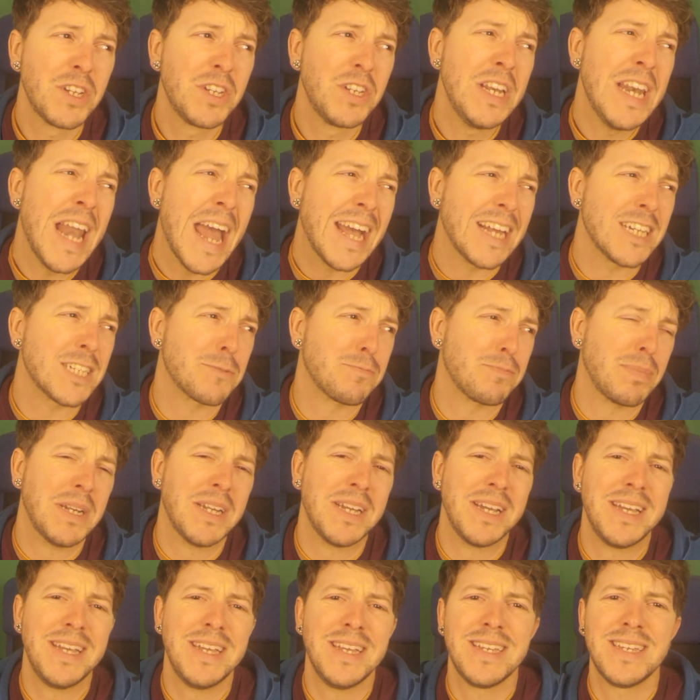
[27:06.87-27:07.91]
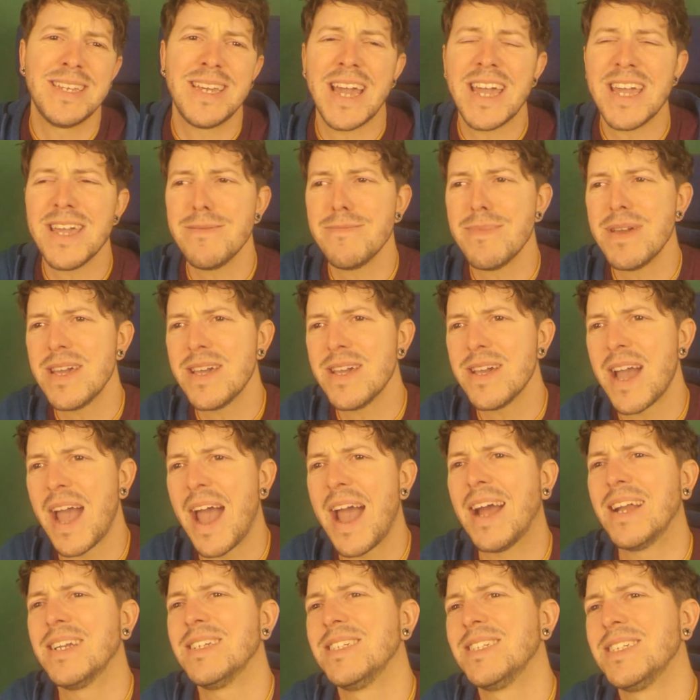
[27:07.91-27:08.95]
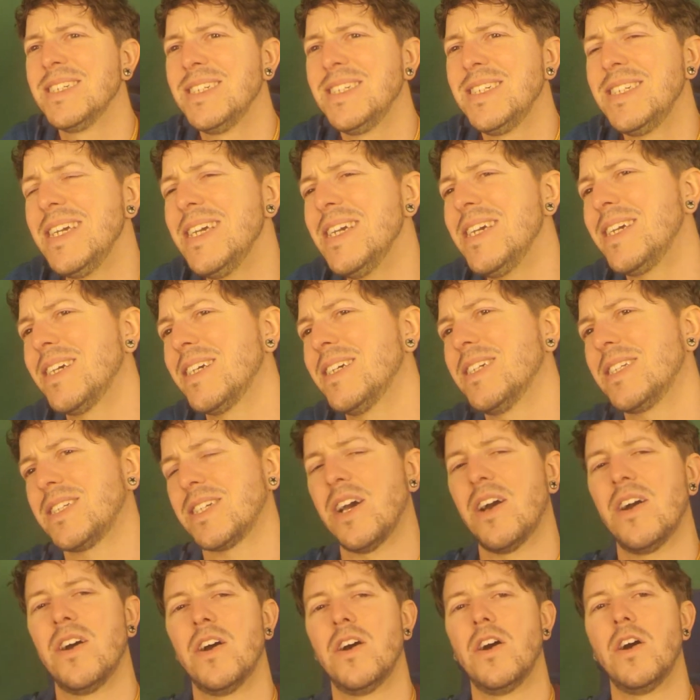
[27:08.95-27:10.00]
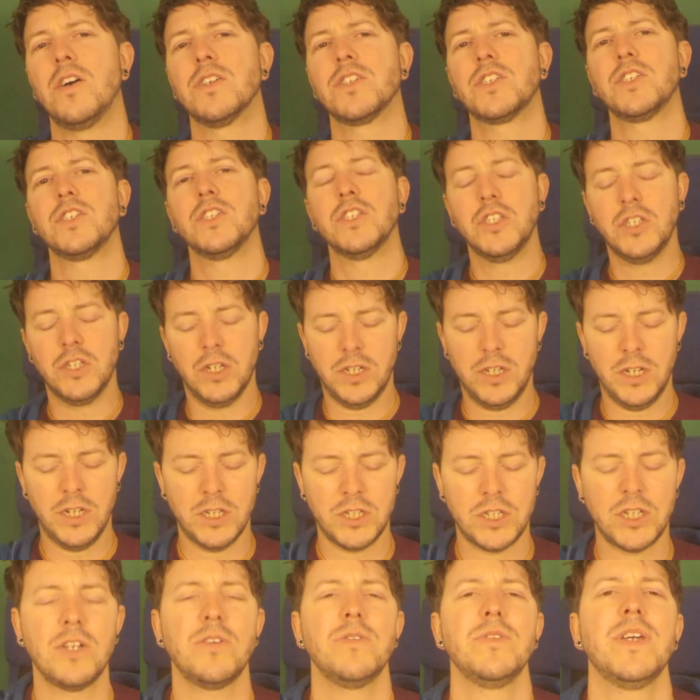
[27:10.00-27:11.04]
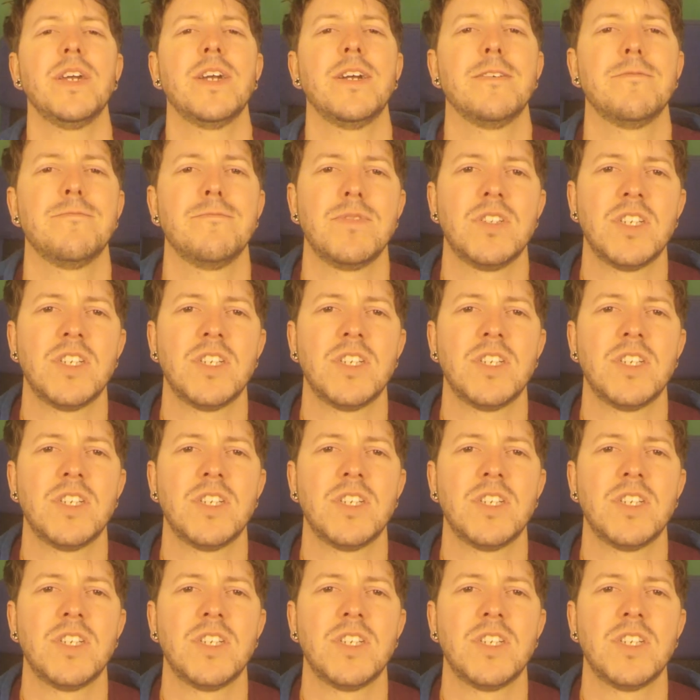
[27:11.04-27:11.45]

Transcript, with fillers: Let's Play, gaming, and Geek at Heart goodness, and oh yeah,